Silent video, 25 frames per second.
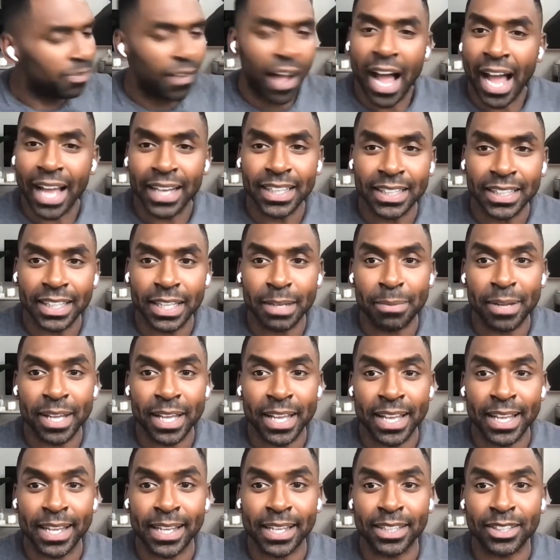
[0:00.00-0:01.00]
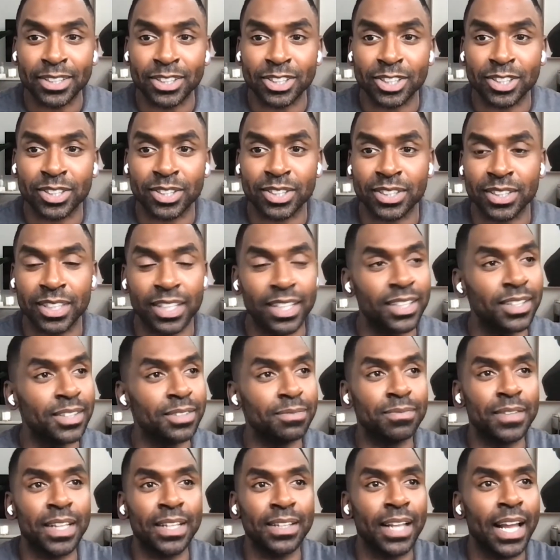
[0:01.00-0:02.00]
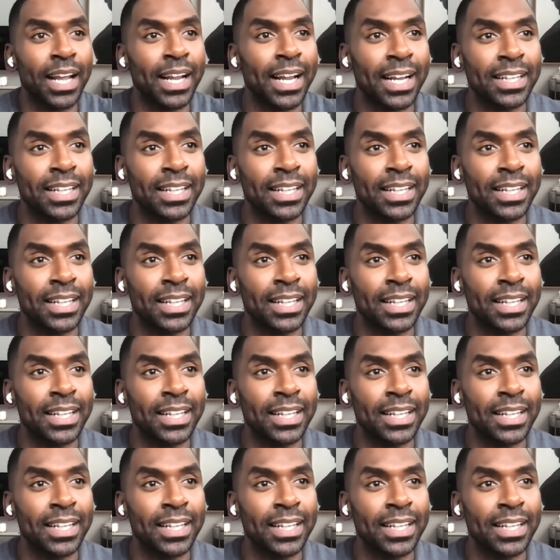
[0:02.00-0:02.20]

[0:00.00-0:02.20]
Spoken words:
Finally, bitch. And